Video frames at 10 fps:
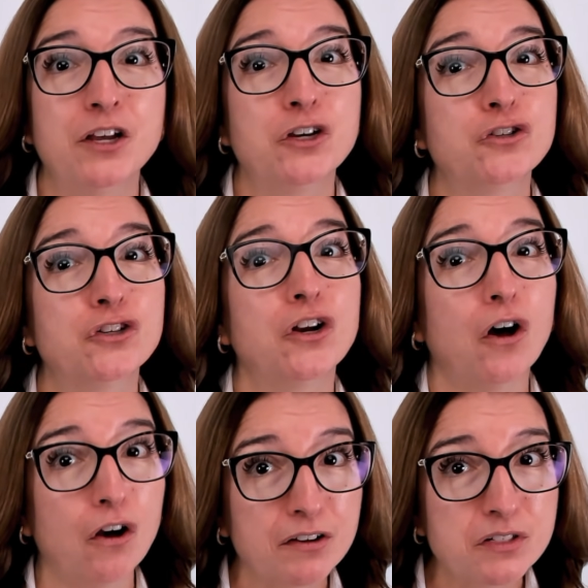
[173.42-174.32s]
You should
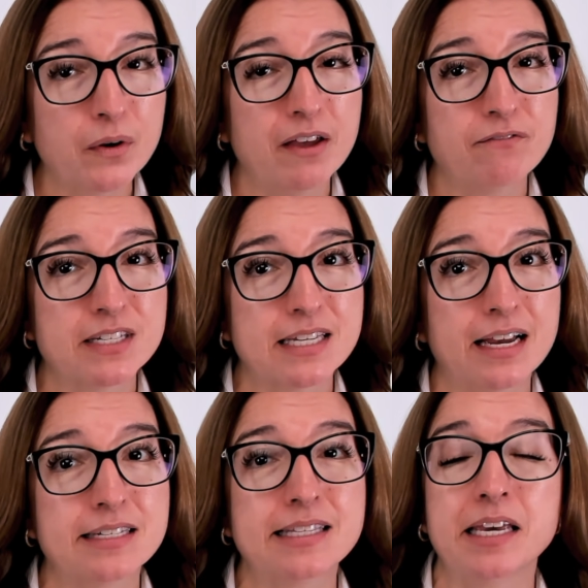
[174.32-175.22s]
also
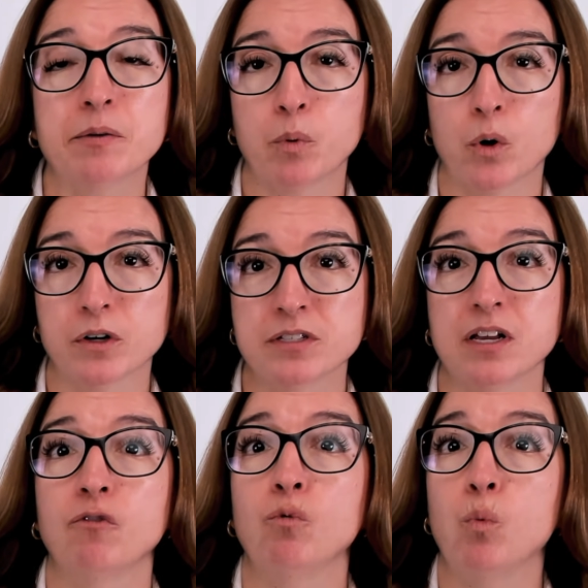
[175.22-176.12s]
emphasize the importance
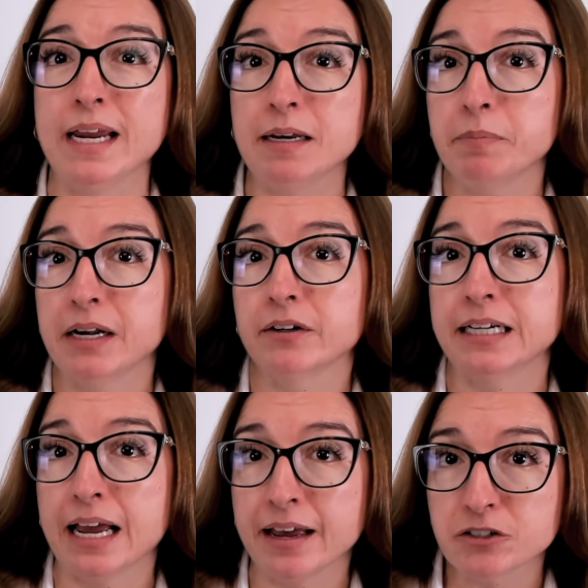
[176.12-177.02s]
of weight
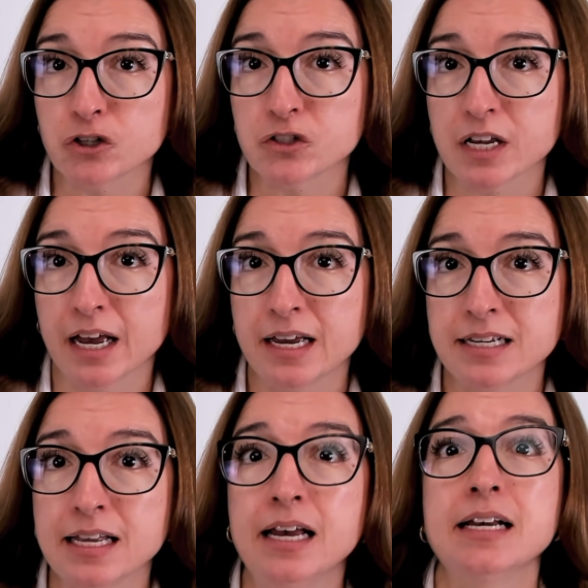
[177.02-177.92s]
bearing
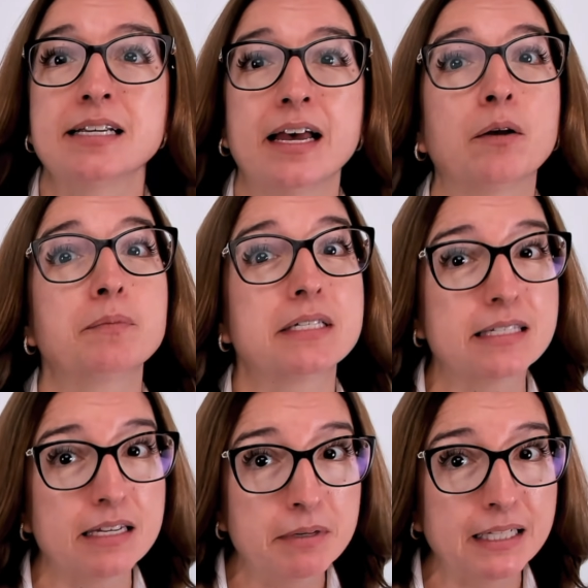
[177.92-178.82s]
exercise to help
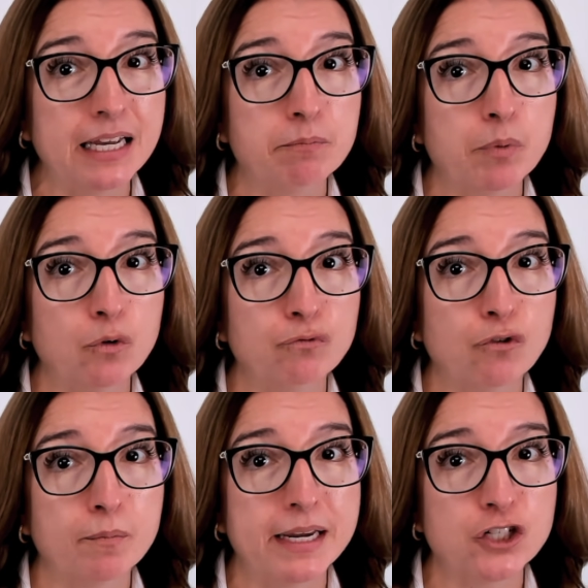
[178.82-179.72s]
stimulate bone
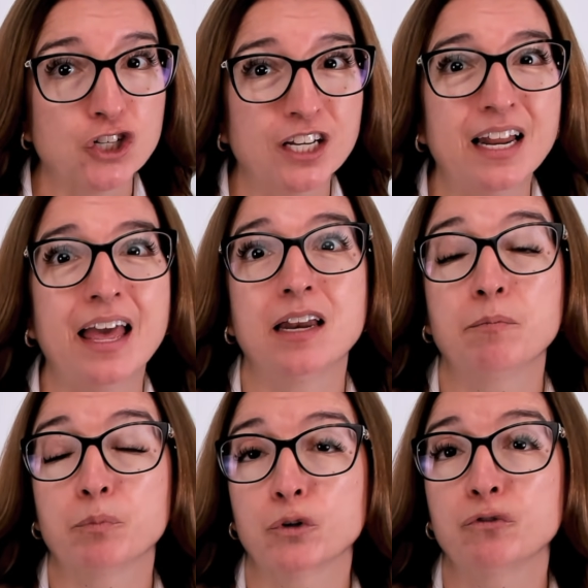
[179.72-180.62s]
formation and
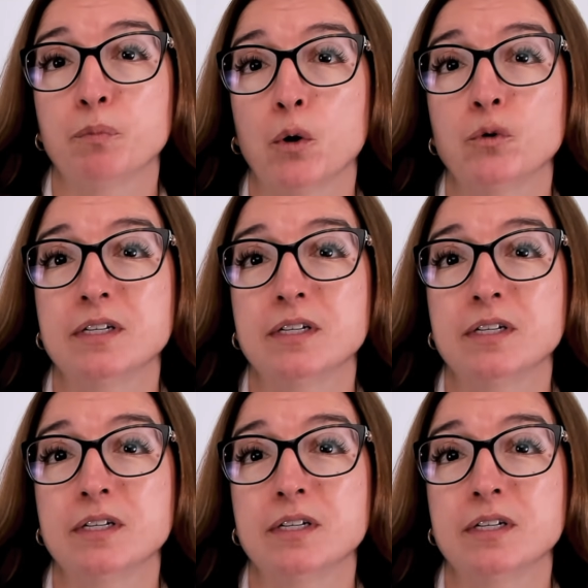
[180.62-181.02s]
improve bone